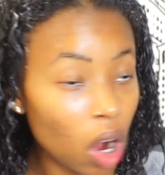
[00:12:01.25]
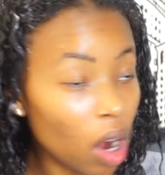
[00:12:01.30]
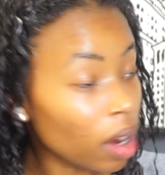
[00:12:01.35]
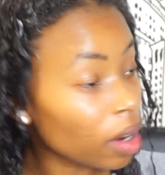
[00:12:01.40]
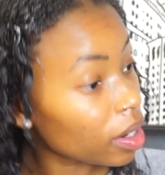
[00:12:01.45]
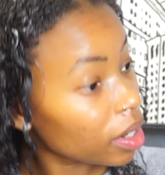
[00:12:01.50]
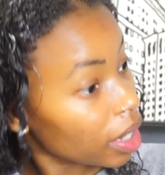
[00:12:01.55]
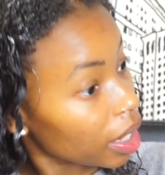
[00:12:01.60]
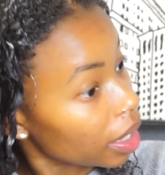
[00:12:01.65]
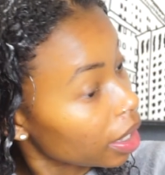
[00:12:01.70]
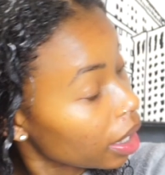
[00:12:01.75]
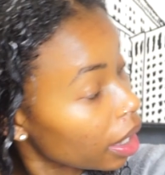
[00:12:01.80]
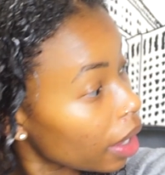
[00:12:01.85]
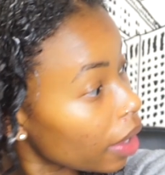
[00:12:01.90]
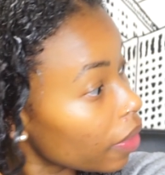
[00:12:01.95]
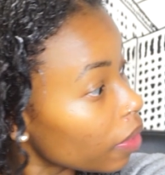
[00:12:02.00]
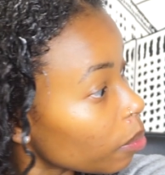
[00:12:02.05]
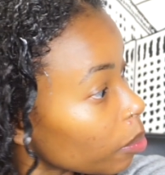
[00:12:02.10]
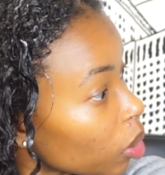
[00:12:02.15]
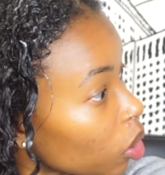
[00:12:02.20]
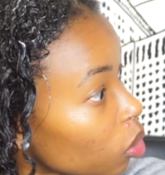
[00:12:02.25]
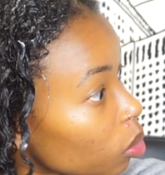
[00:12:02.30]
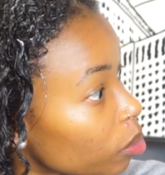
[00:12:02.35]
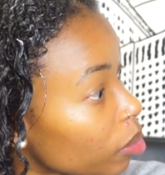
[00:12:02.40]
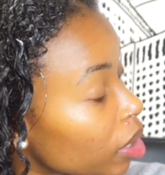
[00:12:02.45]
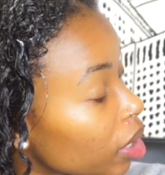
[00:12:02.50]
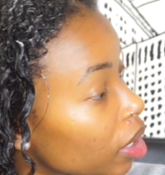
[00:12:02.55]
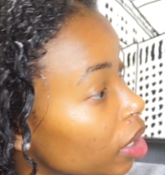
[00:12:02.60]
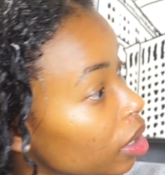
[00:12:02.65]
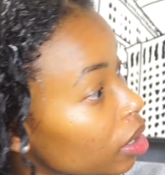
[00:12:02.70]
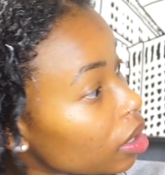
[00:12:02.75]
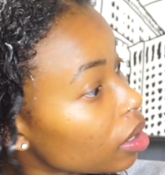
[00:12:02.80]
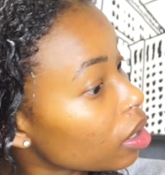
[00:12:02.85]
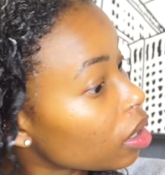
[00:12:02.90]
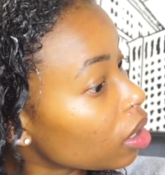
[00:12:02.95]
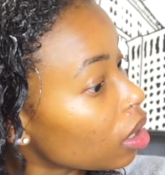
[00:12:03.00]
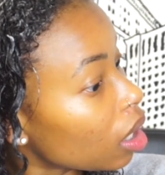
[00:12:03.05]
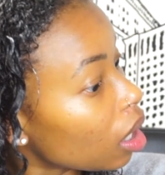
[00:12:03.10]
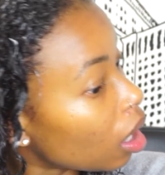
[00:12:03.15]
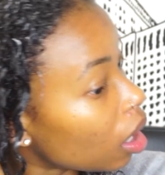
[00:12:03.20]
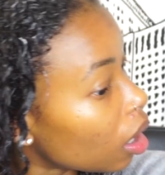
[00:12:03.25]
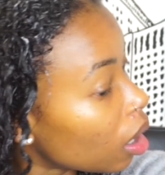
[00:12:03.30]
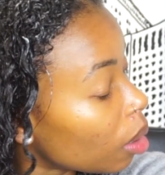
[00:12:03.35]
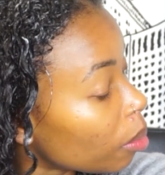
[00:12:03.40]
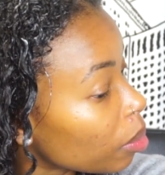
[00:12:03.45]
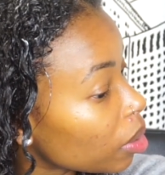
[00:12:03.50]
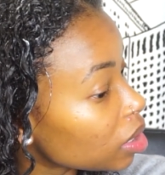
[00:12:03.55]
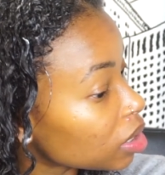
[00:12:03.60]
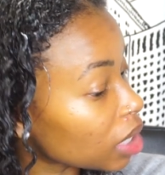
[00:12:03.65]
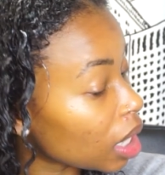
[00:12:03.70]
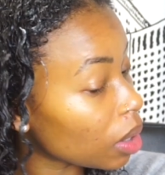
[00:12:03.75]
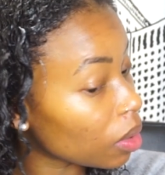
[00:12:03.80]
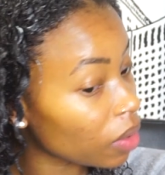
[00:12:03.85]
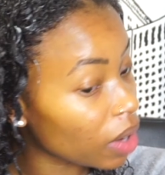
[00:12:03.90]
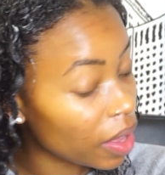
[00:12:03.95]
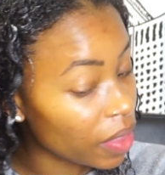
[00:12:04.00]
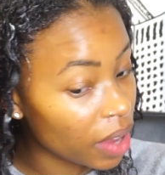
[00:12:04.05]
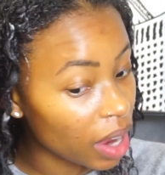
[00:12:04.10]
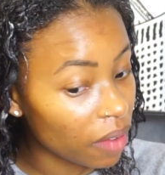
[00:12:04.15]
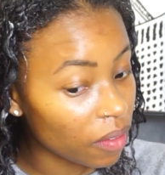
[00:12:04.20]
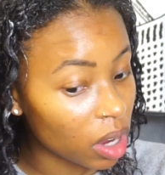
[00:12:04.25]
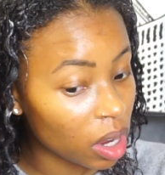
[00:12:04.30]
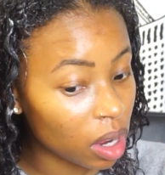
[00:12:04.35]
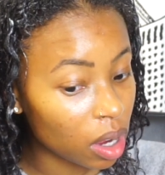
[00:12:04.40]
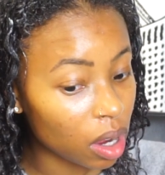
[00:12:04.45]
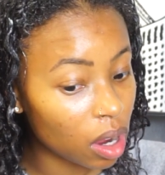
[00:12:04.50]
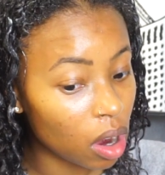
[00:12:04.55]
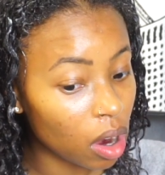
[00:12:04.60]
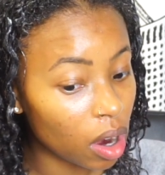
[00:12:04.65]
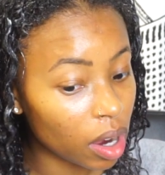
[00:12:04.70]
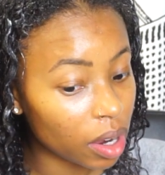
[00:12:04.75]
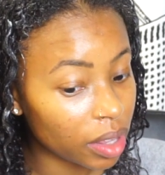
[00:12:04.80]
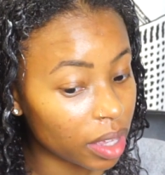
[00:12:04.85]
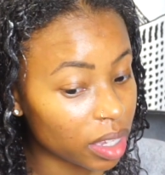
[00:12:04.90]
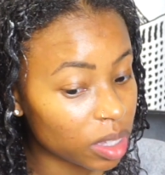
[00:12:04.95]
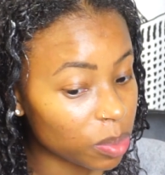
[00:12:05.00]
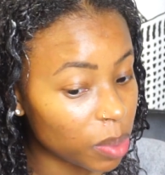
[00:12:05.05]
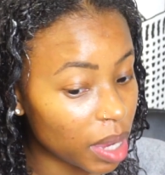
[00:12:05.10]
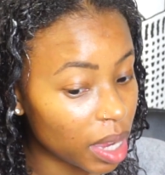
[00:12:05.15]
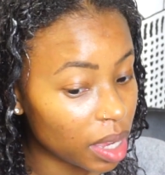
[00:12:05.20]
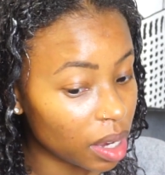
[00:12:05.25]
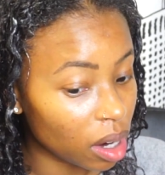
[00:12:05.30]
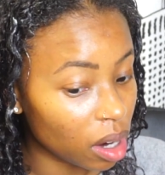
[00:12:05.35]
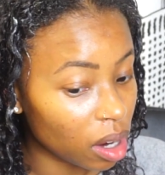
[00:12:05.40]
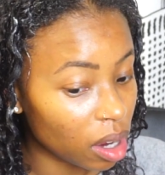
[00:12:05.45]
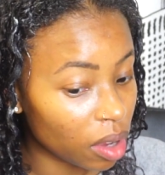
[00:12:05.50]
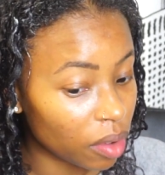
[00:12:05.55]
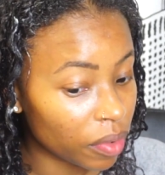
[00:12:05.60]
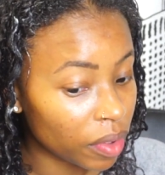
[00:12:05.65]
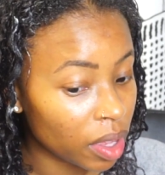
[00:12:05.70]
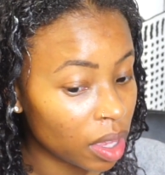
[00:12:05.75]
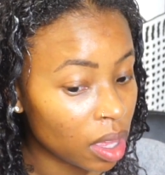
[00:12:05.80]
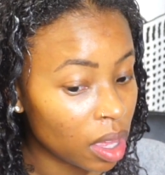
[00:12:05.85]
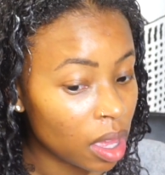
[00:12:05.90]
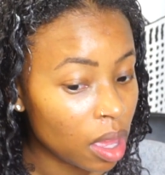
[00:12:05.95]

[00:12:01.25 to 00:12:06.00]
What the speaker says: car debt at the moment, because I'd rather have a car that's paid off.